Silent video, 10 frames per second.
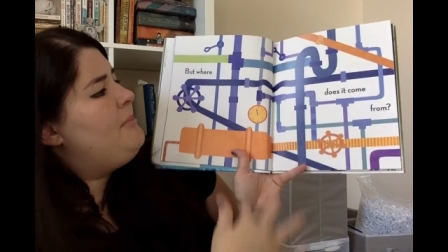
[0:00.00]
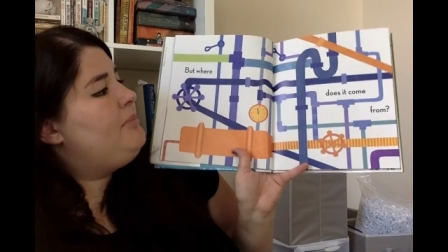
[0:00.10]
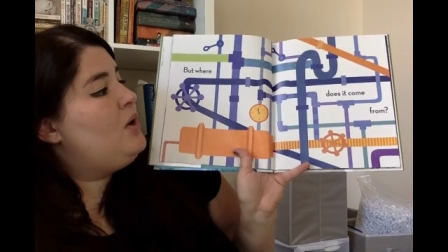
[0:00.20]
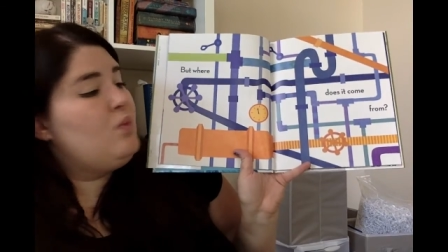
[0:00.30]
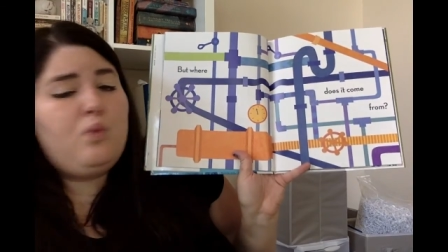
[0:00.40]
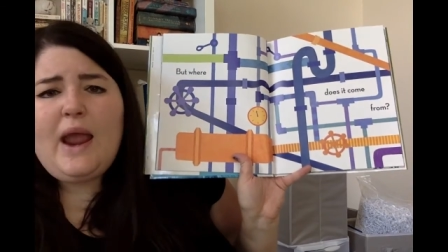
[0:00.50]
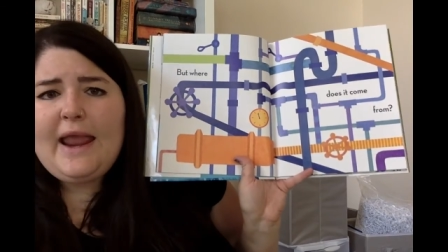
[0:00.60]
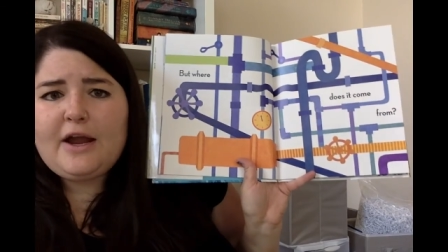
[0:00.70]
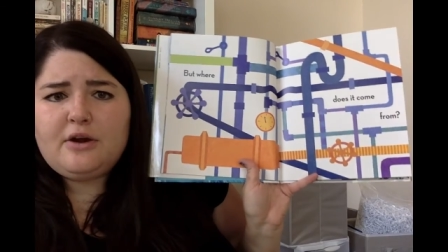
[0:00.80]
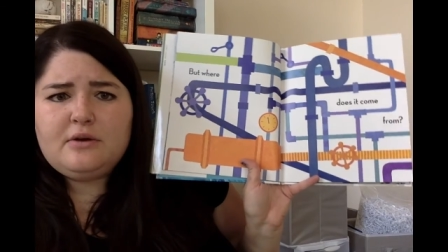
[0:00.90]
But
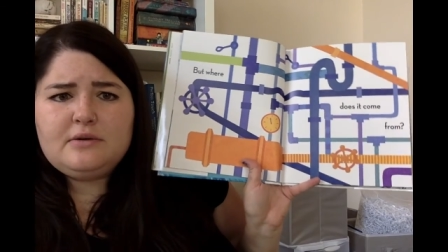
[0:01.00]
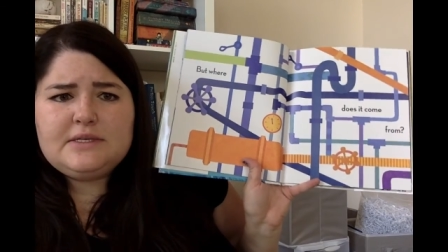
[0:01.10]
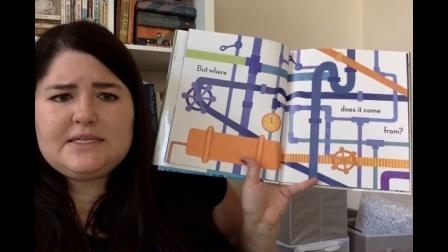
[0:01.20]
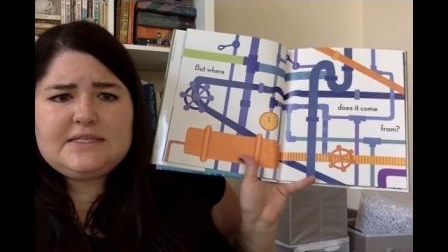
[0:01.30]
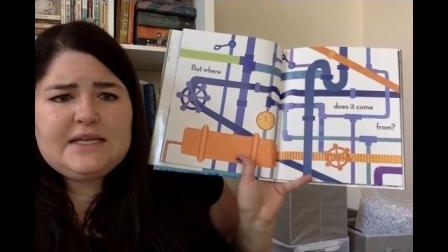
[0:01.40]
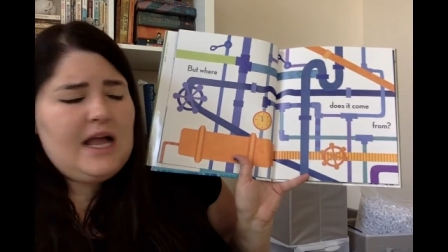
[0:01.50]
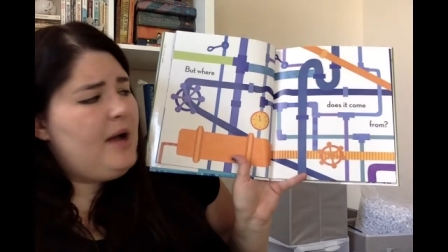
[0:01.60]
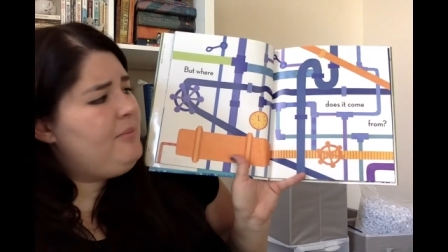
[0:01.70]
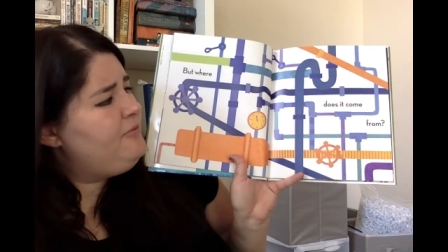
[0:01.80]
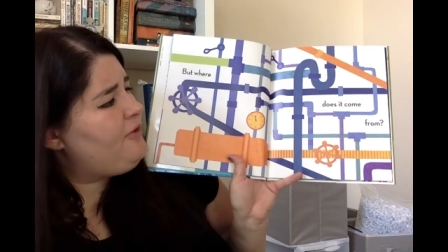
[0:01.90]
where does it
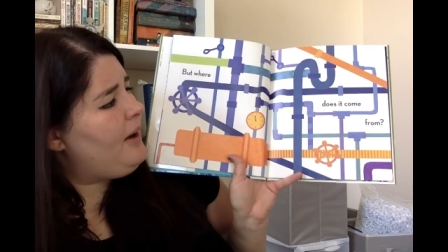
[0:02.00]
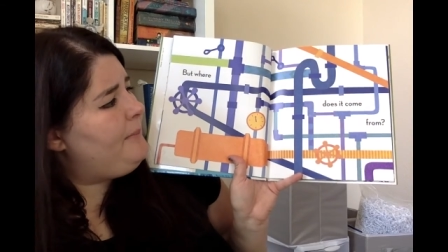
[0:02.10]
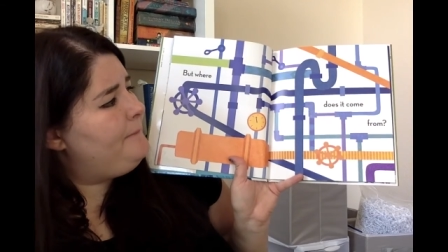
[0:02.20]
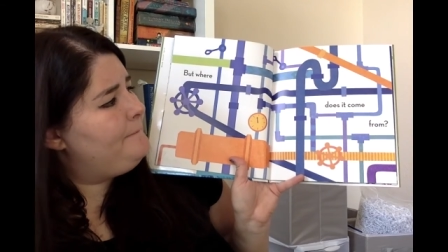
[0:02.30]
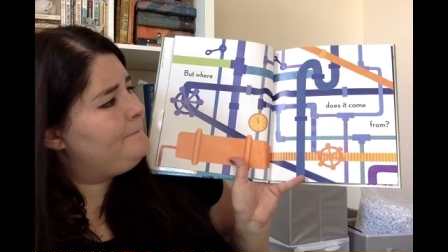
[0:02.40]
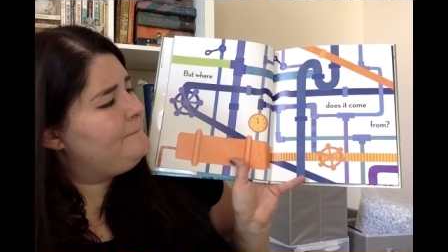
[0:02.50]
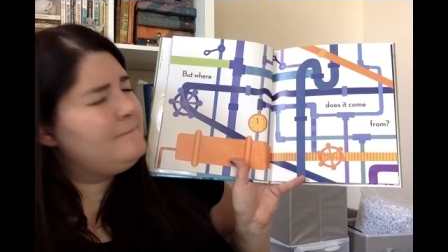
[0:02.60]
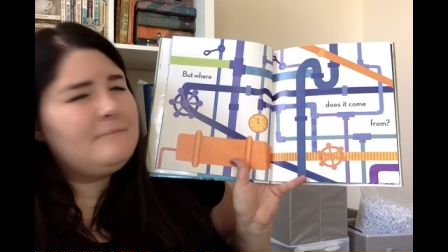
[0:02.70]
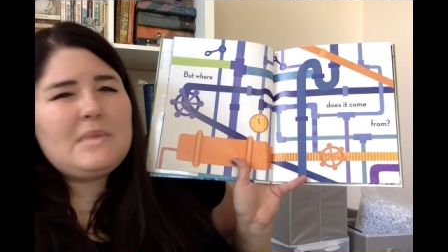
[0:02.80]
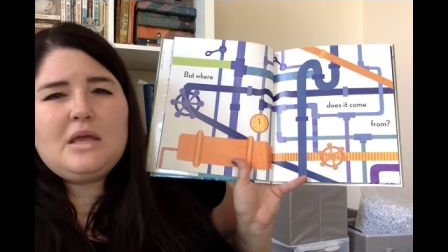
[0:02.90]
come from?
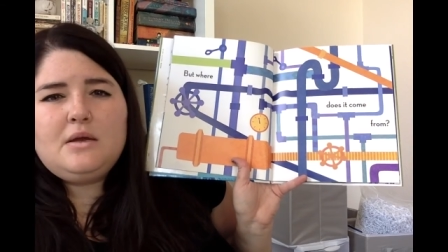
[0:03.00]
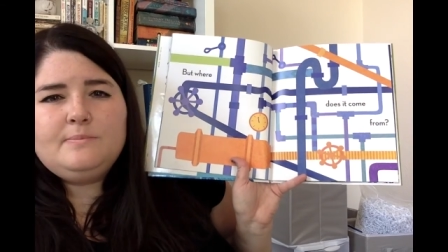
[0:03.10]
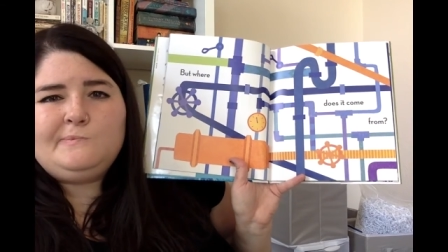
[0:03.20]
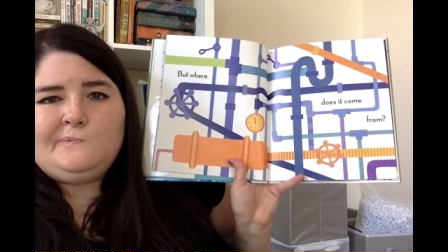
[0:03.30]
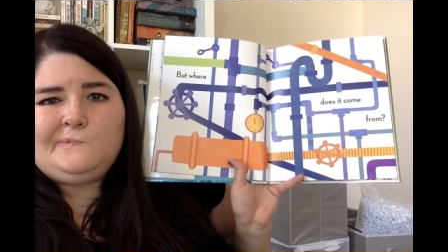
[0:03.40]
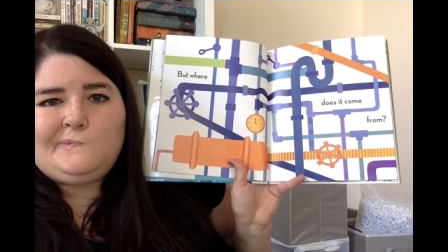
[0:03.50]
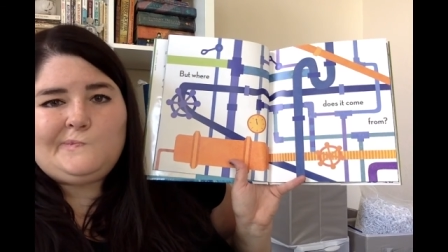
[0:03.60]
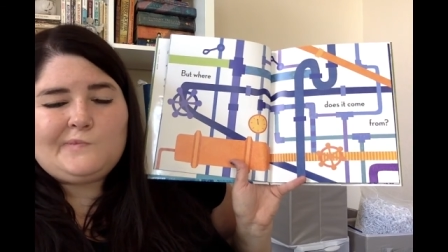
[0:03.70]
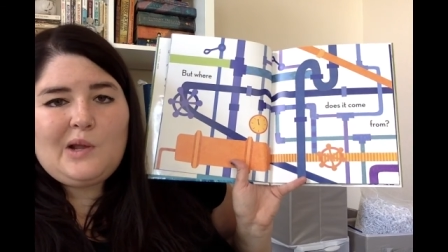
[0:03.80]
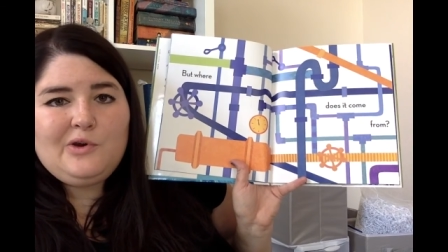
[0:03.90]

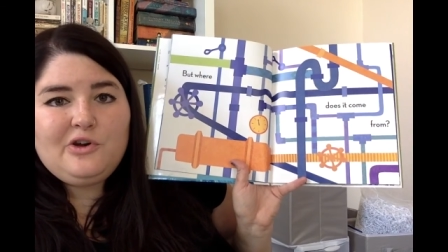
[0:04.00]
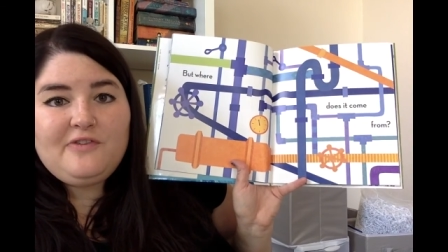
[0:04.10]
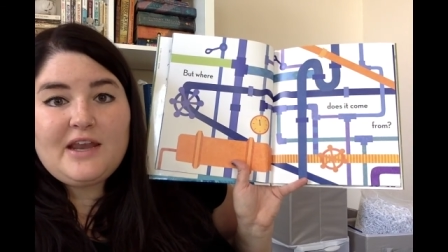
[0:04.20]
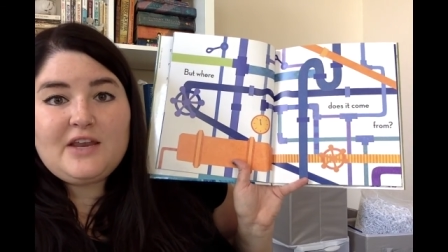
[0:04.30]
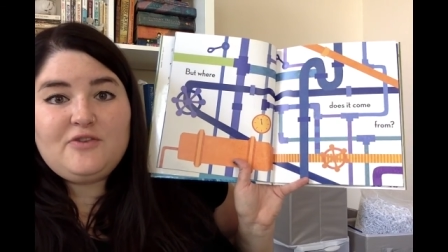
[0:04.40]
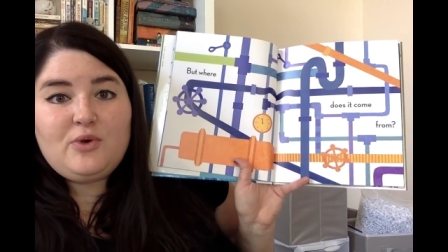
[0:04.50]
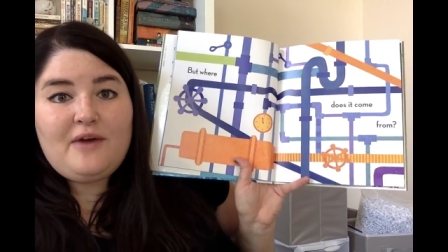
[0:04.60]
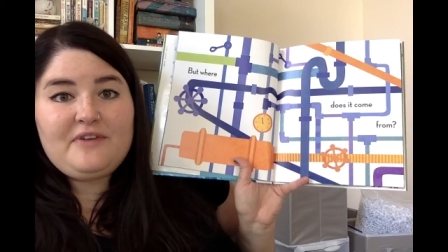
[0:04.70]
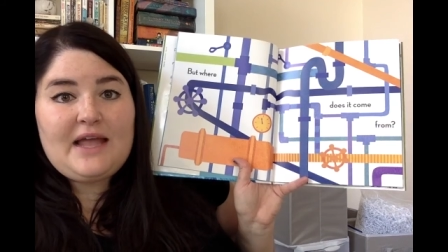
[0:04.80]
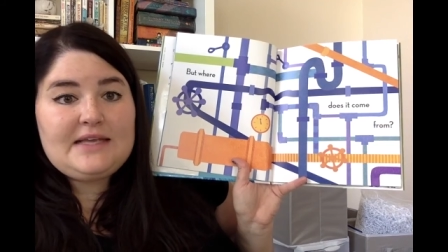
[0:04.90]
Hmm, I wonder if any of you
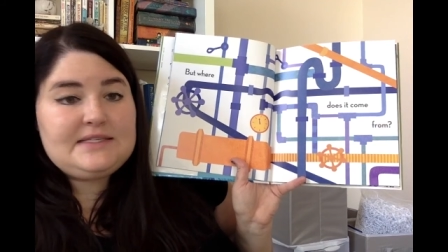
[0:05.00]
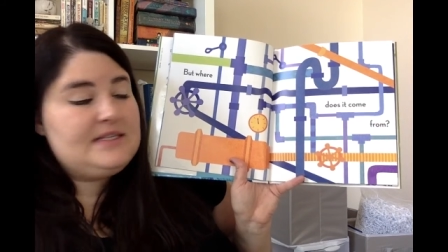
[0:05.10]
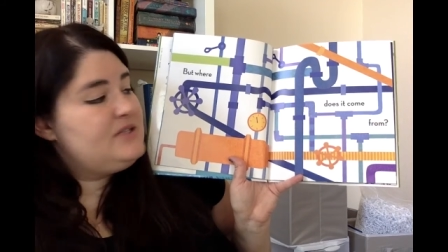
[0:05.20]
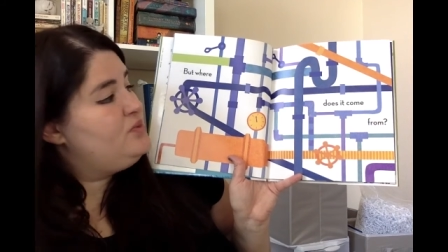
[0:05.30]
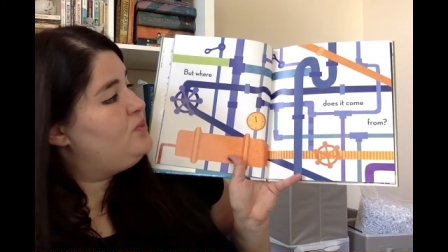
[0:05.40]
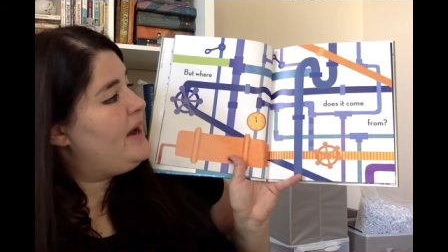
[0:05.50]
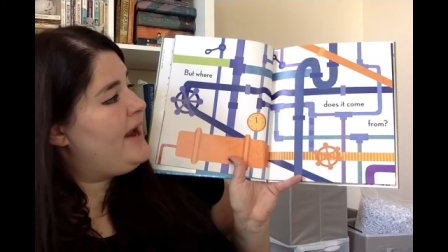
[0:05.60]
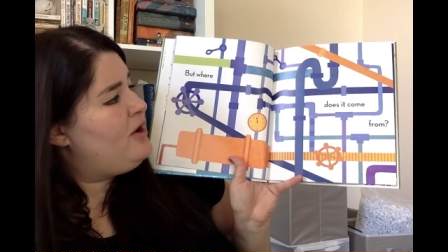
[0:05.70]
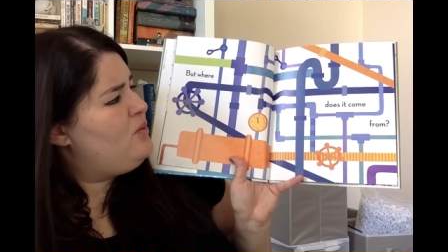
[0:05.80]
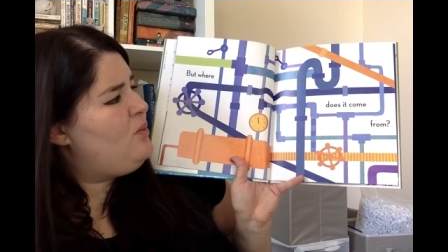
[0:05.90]
have guesses
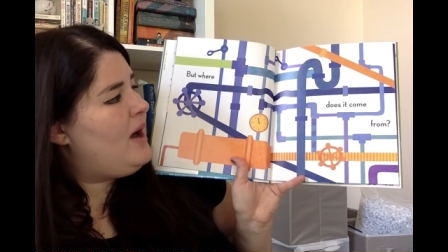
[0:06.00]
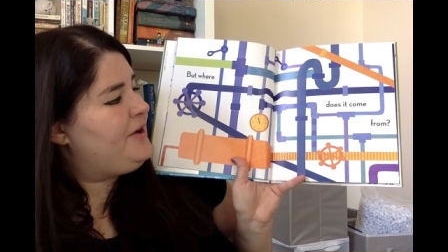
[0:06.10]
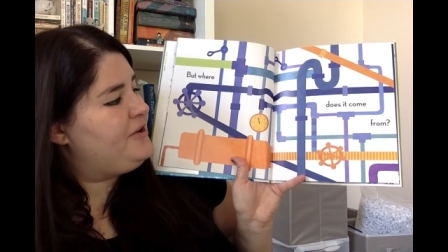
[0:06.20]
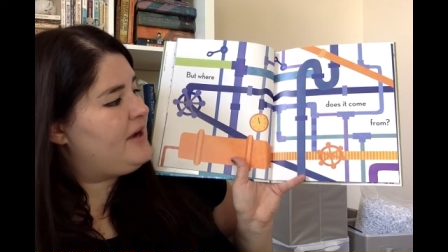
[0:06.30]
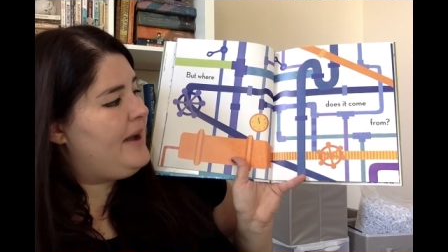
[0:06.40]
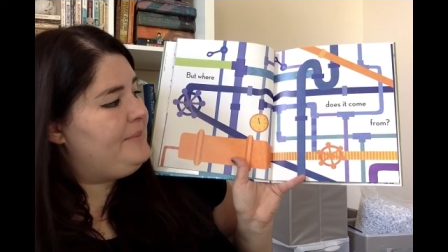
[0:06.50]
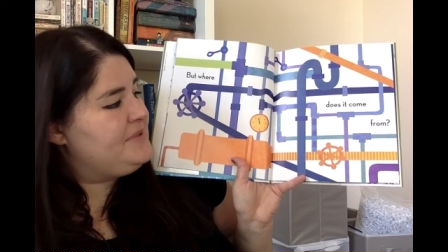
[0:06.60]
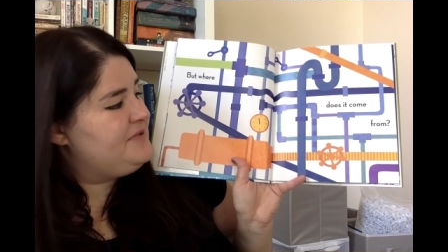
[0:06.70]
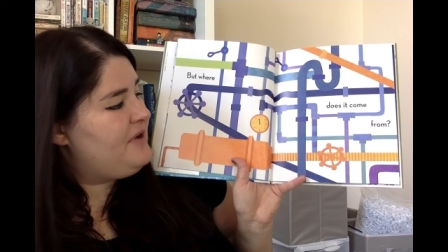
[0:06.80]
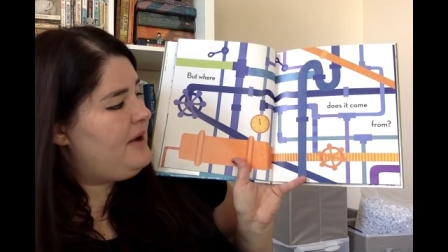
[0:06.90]
where water
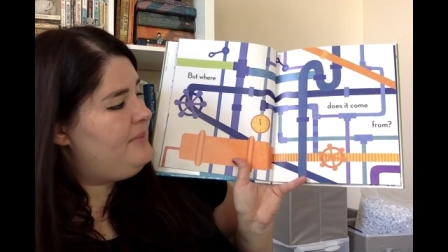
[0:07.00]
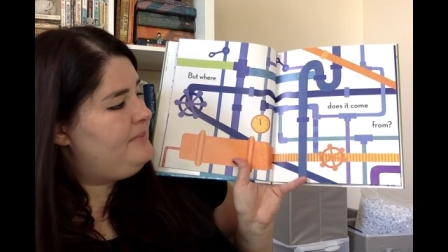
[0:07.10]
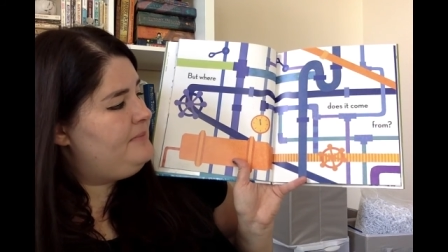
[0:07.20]
comes from.